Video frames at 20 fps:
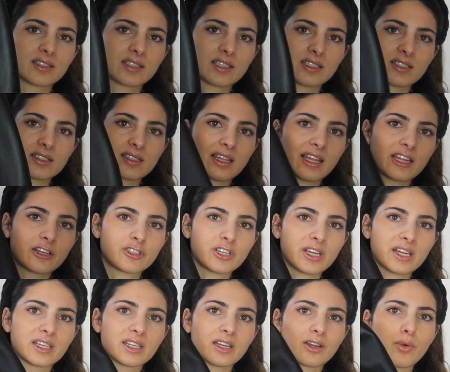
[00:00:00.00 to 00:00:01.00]
this is the leather
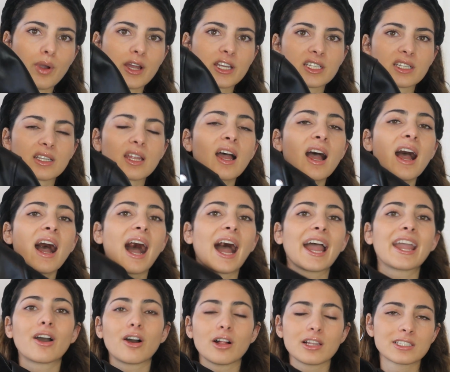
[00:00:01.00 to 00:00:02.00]
jacket in question.
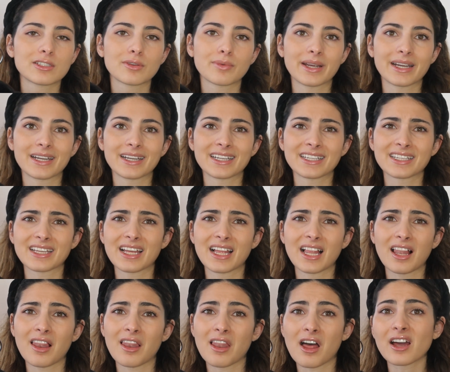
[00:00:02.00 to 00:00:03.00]
I also wear it
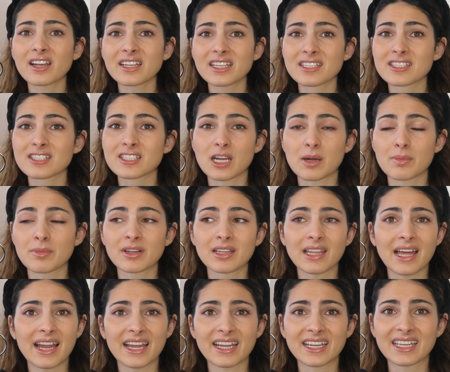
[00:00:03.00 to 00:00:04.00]
a lot in summer,
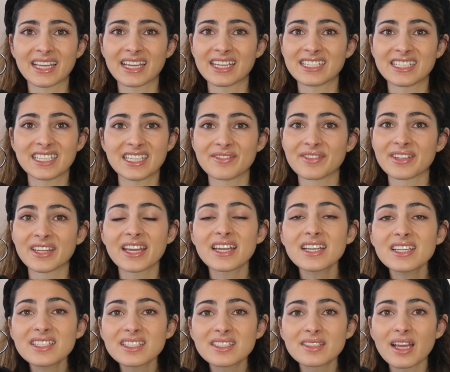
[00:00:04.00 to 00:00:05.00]
like in the
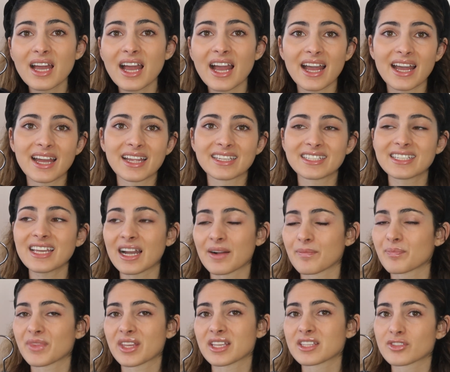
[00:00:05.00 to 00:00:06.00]
evenings, and yeah,
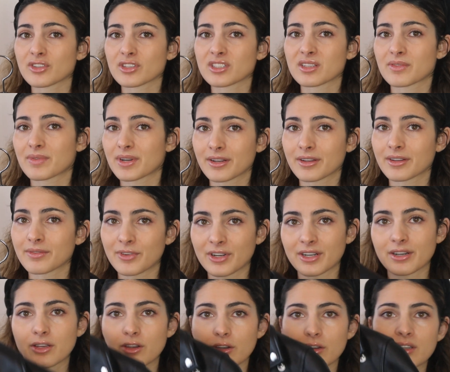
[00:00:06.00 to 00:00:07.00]
it's just a very
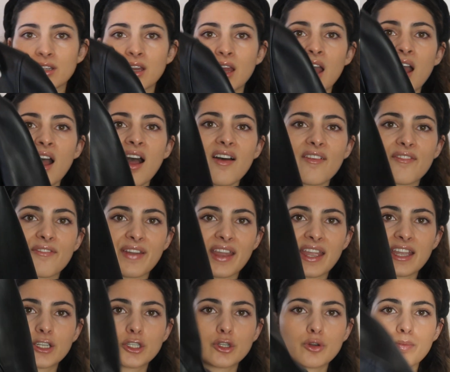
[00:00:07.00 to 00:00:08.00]
good
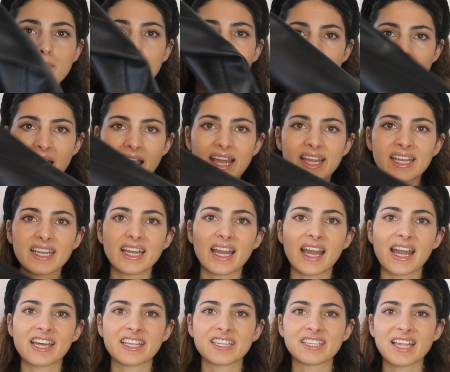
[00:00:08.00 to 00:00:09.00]
thing to buy.
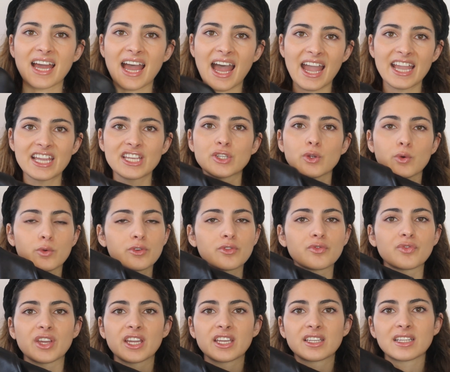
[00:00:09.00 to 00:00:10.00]
And I don't
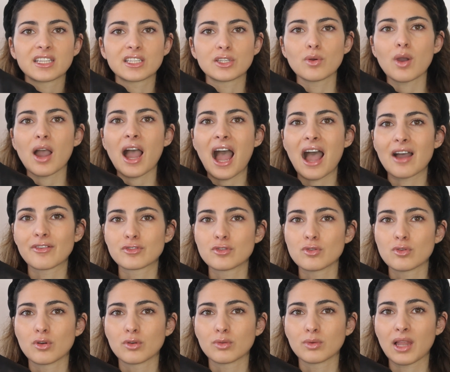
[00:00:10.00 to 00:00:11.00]
think that you have to
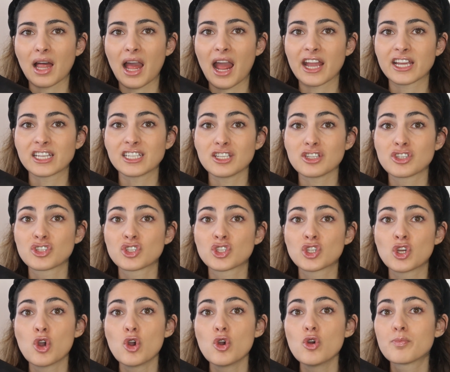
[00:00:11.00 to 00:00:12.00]
go like the
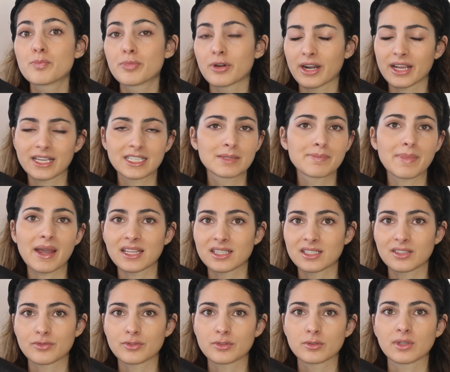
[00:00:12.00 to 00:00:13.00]
super
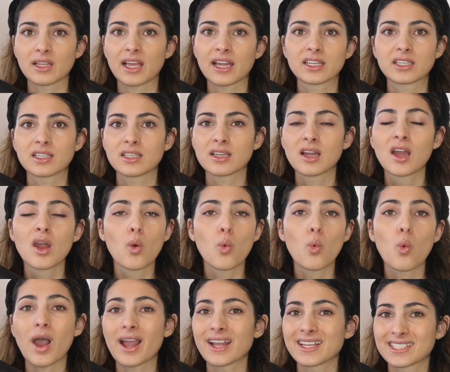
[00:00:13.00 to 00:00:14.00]
expensive route, like the
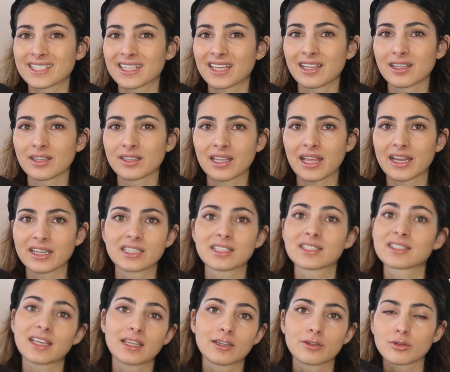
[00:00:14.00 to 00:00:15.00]
YSL, like the
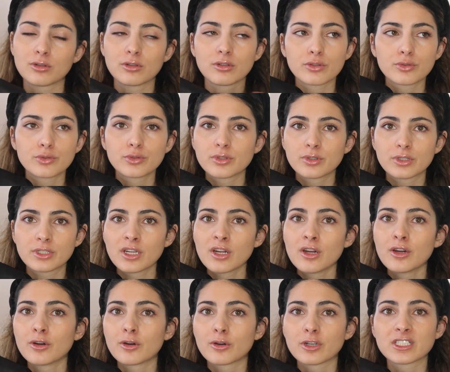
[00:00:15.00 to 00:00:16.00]
Saint Laurent route,
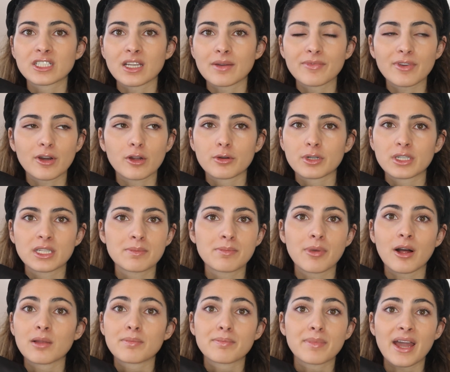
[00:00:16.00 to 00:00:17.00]
or the
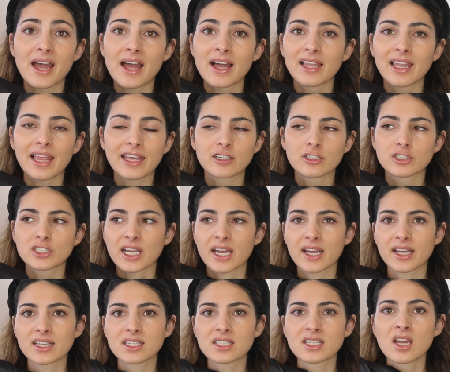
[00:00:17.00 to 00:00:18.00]
Balmain leather
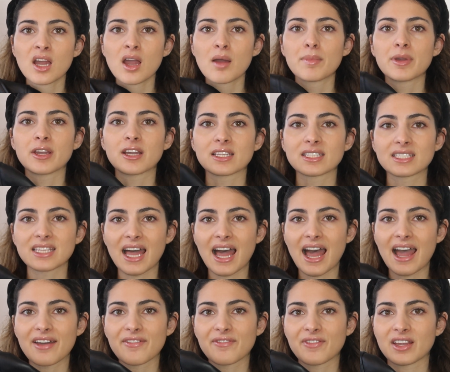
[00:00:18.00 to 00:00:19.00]
jackets, because
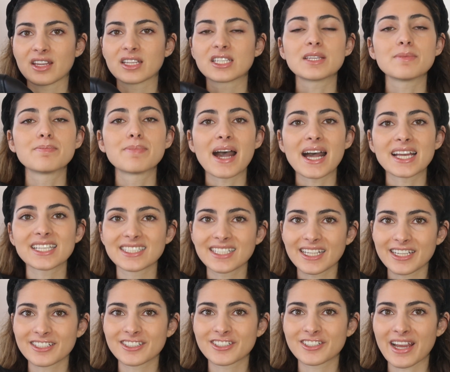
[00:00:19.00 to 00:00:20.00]
I think the best
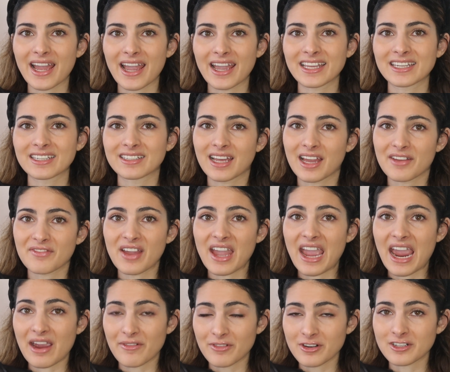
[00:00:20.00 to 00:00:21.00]
leather jacket that I've
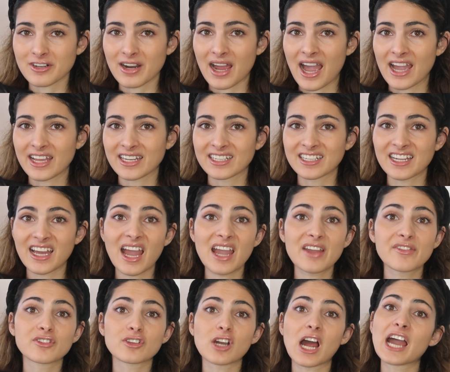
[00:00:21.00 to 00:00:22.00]
ever tried, and
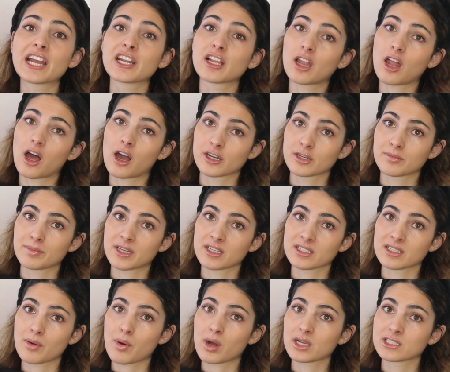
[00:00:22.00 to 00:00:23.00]
I've tried a lot
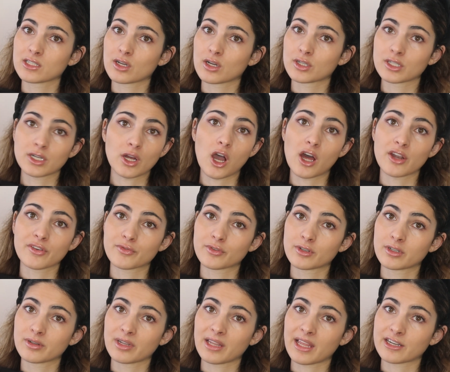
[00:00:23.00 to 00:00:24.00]
because I was on the hunt
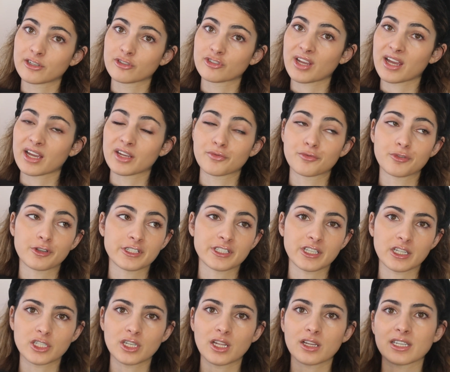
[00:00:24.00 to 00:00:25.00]
for a leather jacket for
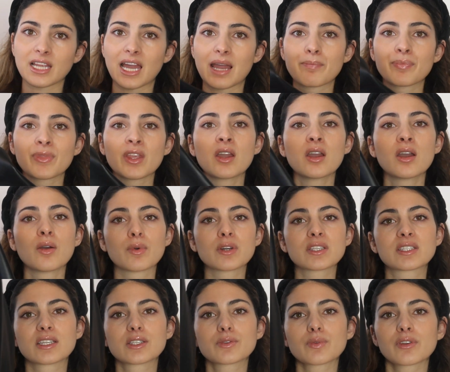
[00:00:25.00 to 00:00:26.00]
such a long time,
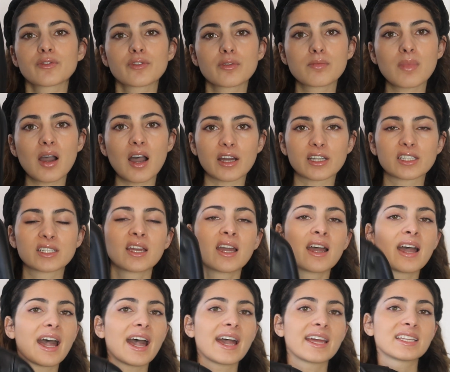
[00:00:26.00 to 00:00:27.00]
was this one from Marsh.
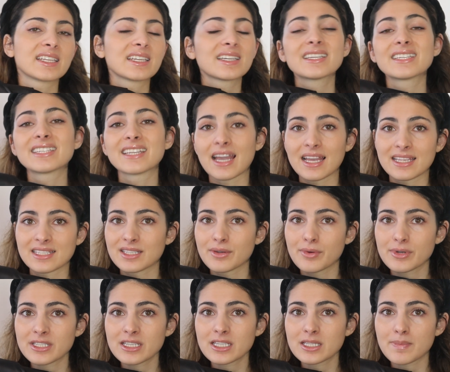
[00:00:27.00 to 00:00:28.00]
And yes, it
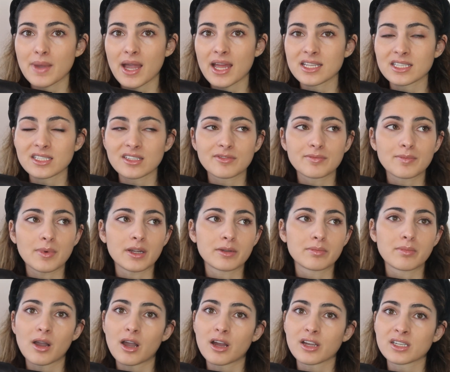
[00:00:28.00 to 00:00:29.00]
was expensive, but
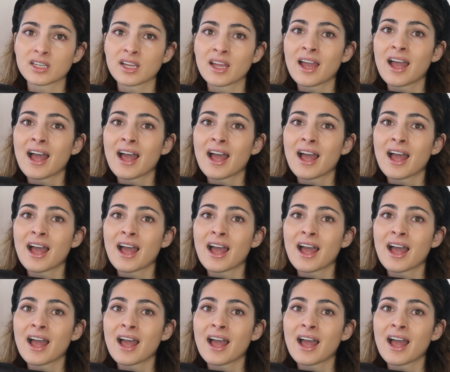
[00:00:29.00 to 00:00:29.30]
Marsh